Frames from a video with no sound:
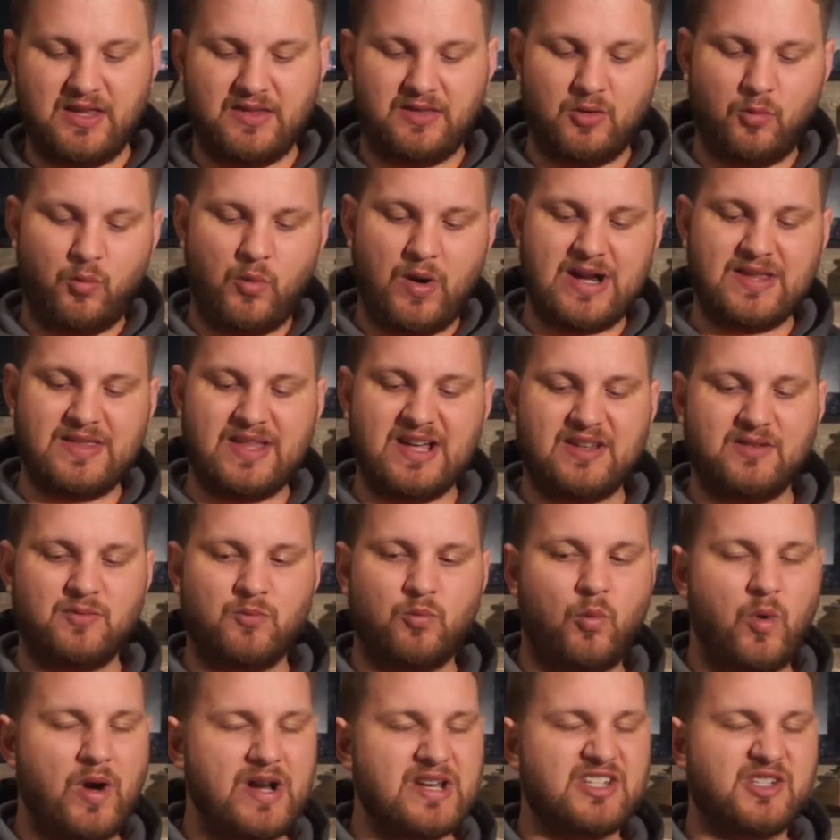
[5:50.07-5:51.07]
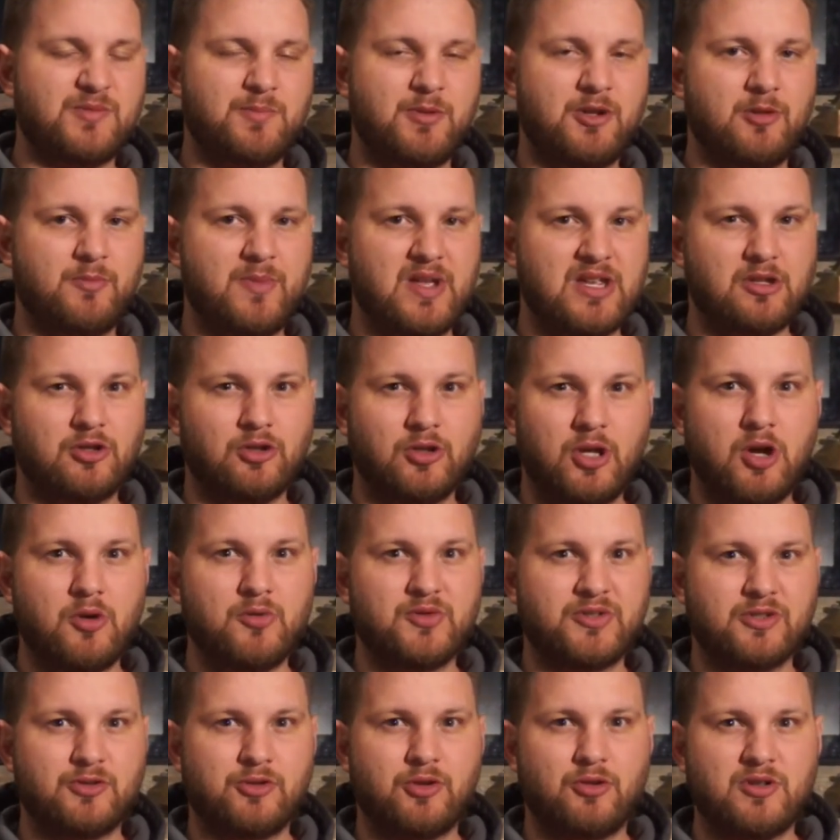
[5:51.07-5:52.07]
the way that white spinnerbait
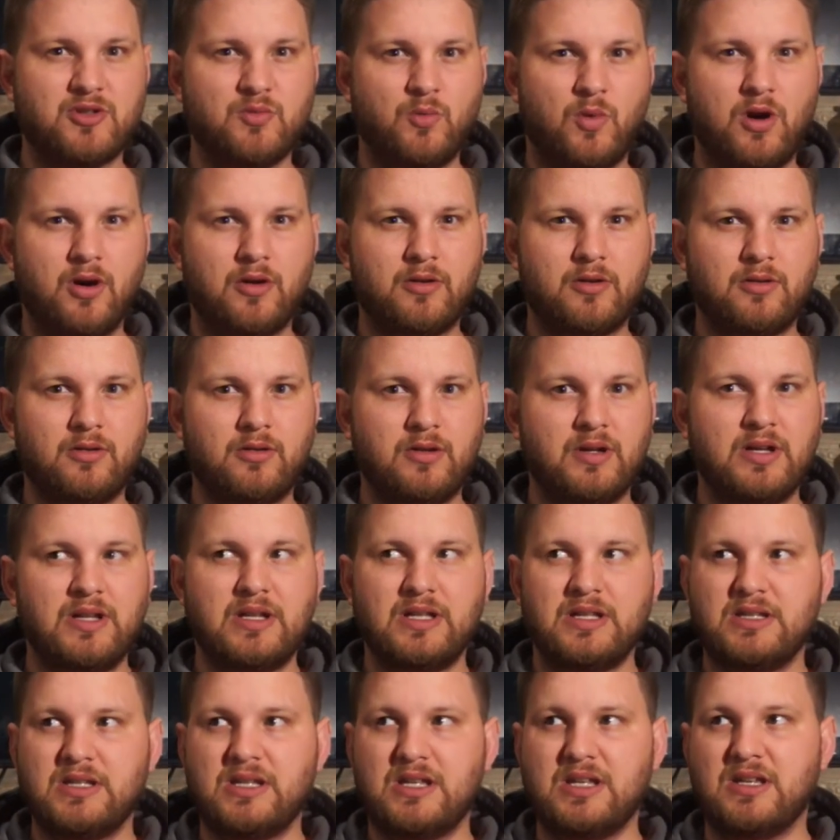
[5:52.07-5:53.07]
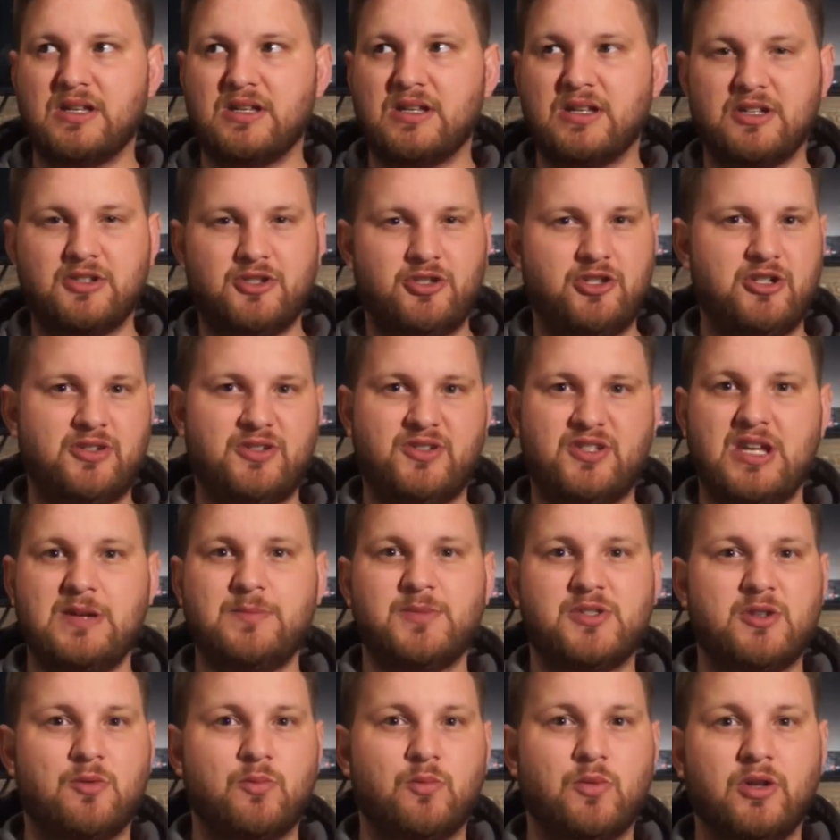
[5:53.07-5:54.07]
glows in dirty water, it just
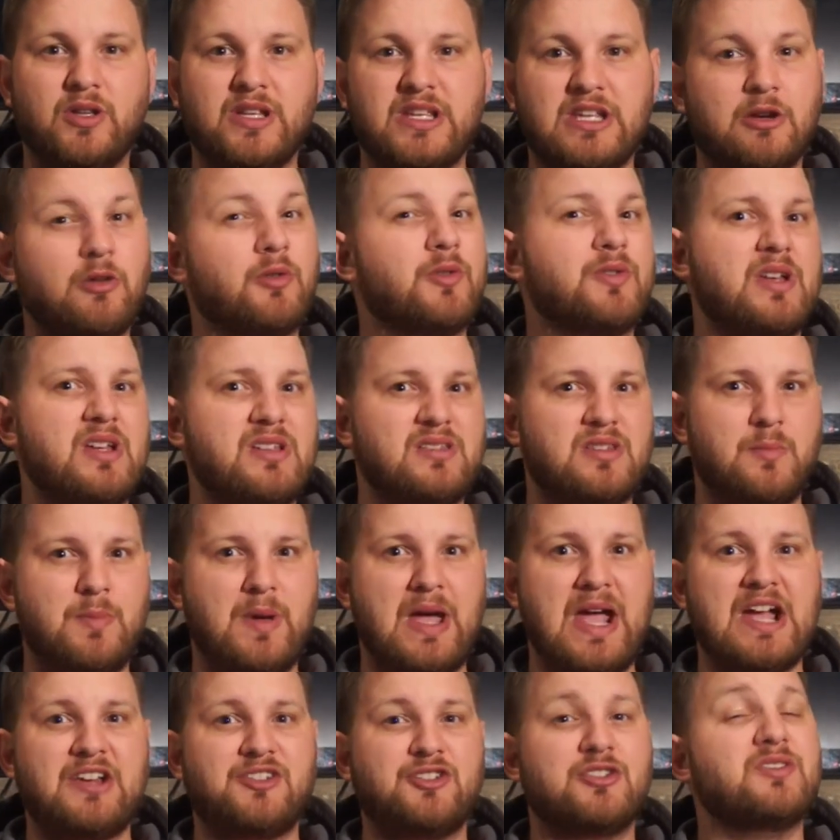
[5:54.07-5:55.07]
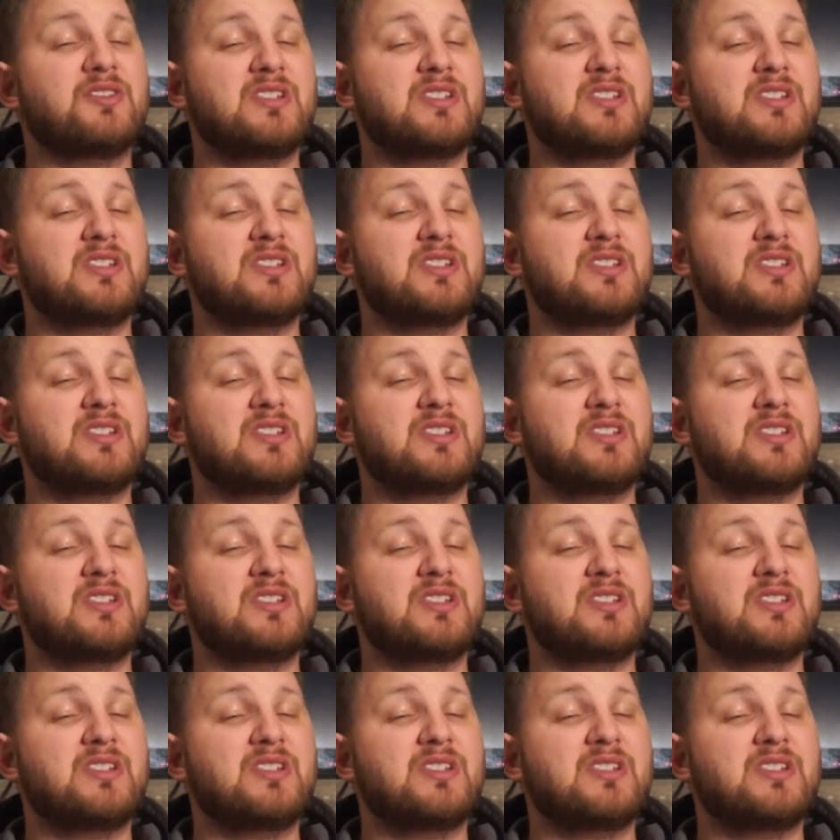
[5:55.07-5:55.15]
seems to really irritate the bass.